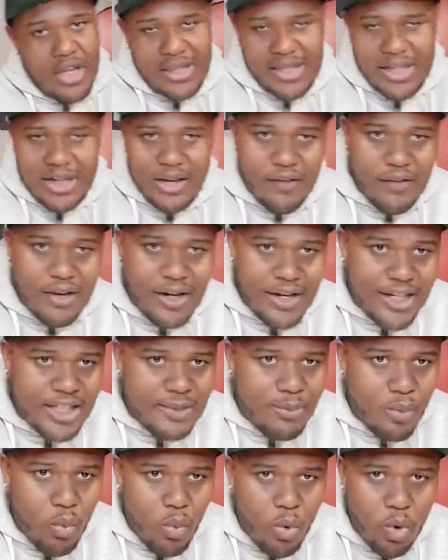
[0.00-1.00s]
I think they have
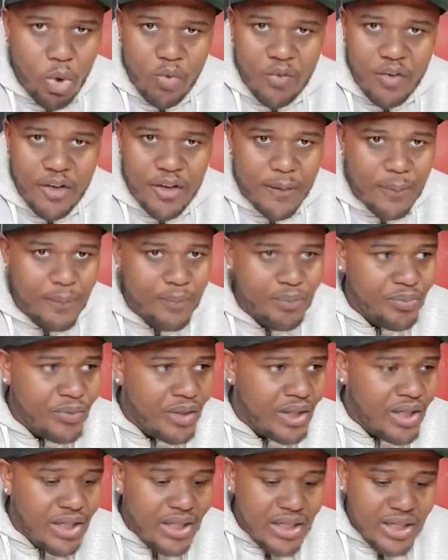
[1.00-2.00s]
Elizabeth Warren over him.
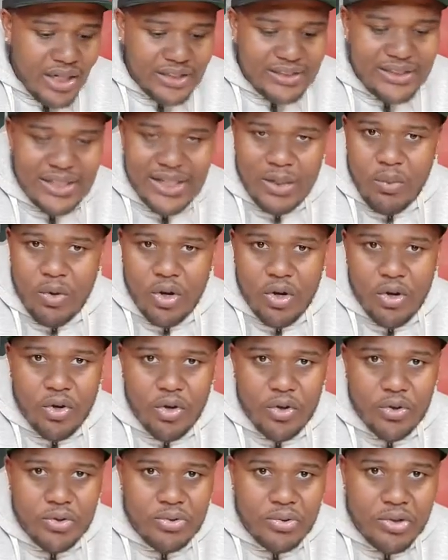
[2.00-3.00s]
They said they wasn't
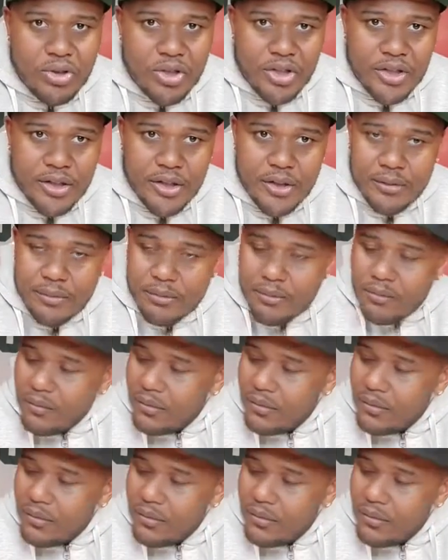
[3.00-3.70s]
gonna go too good.